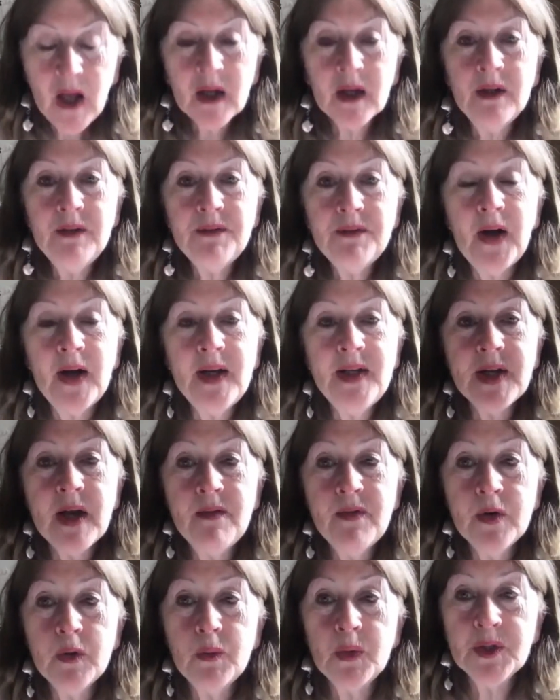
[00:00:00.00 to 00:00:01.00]
confined
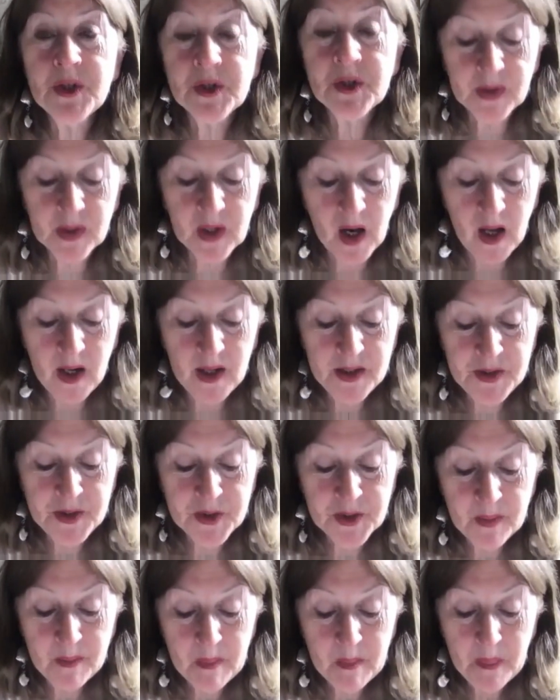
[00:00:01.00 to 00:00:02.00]
everyone to the
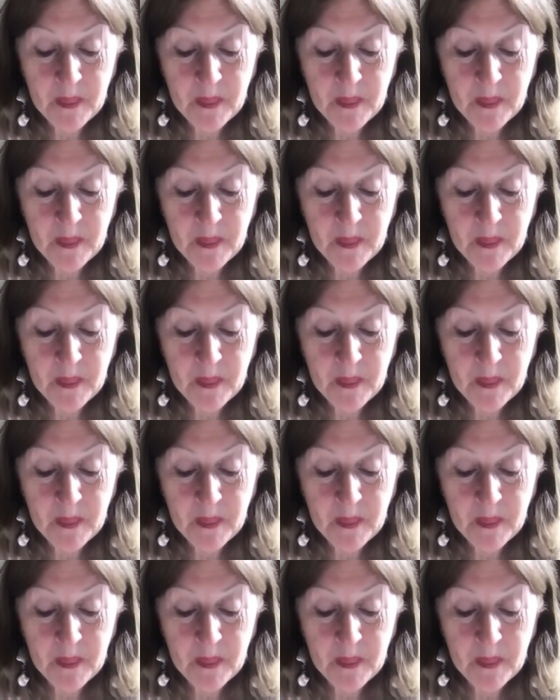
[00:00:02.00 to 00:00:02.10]
college.